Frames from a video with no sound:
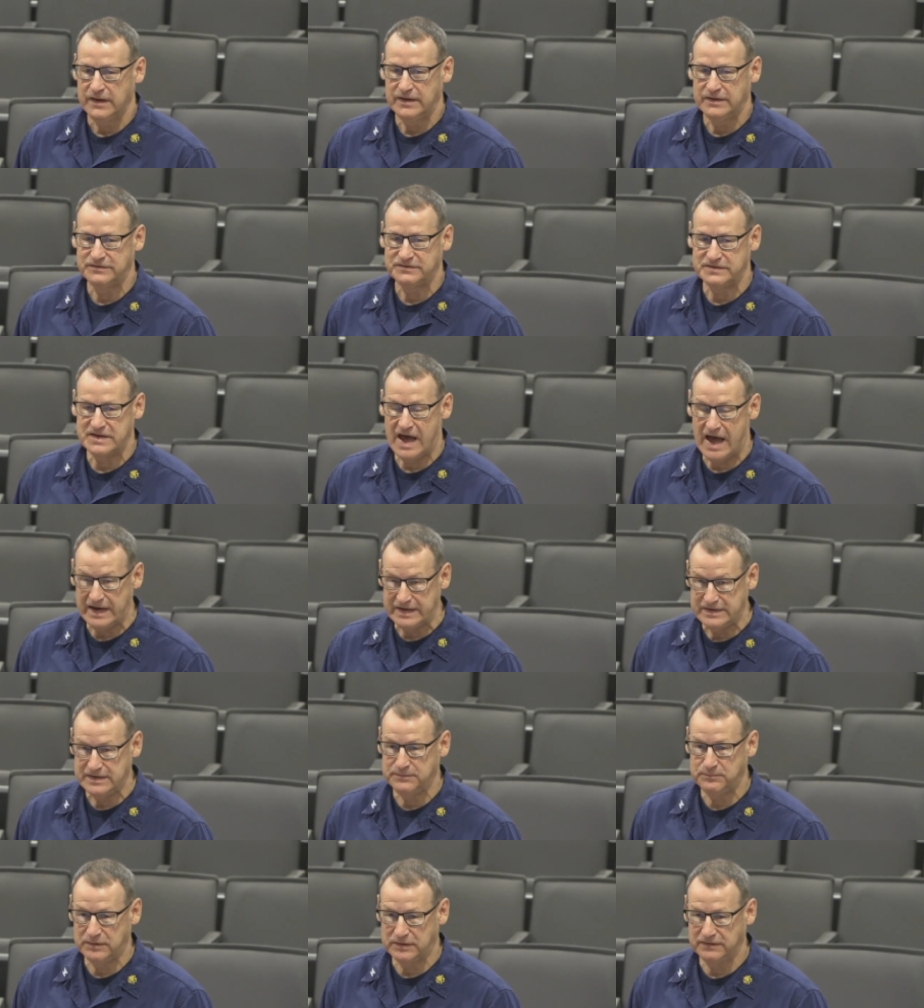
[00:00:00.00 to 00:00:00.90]
it's
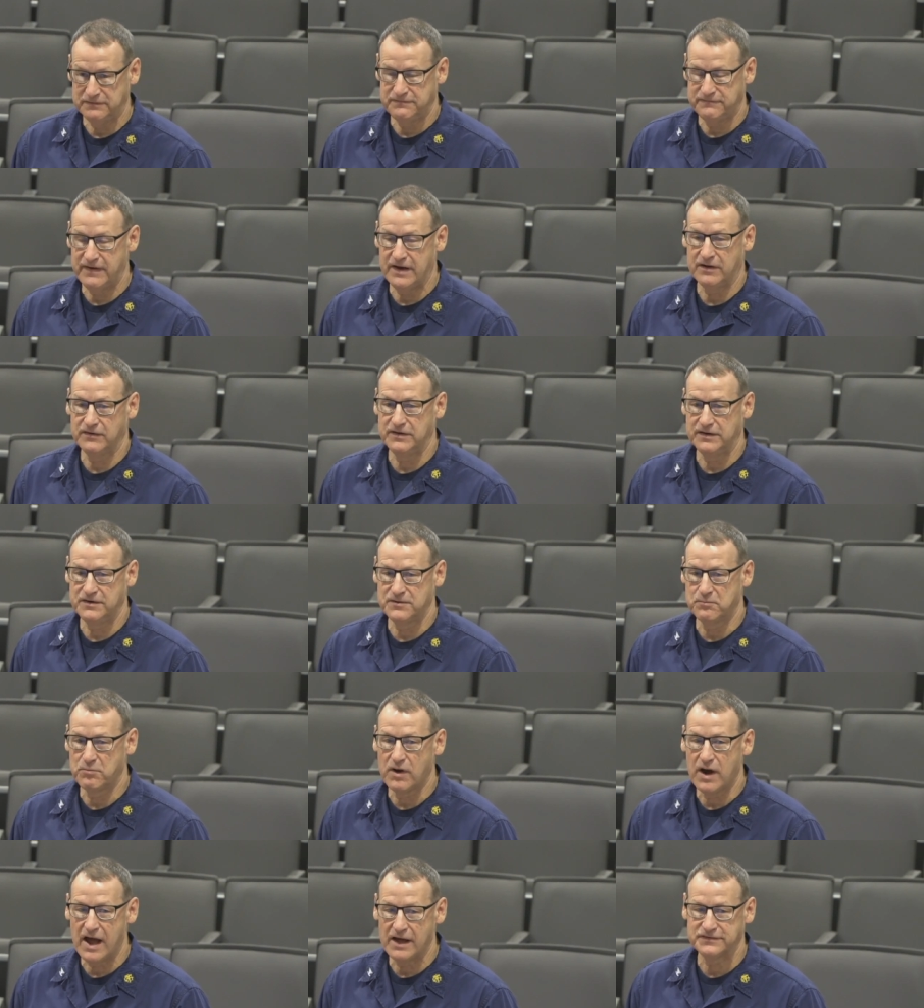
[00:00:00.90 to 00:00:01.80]
not typically found in
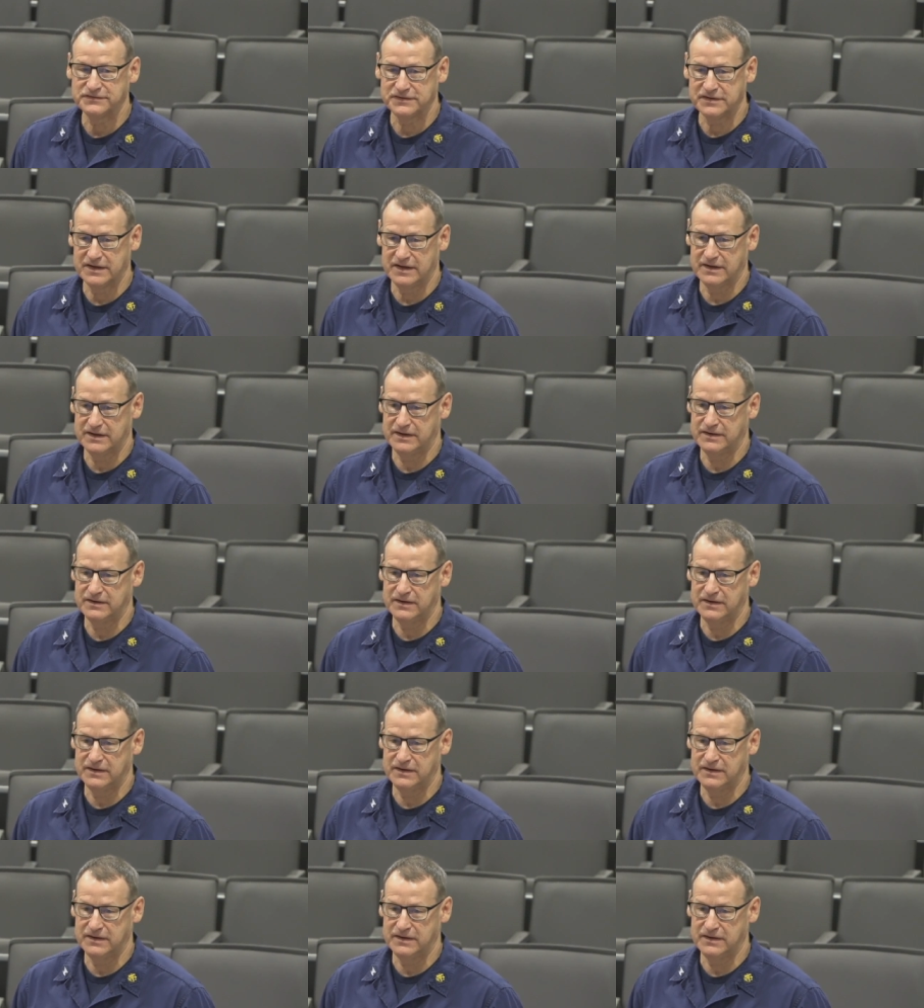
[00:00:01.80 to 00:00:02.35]
Nebraska.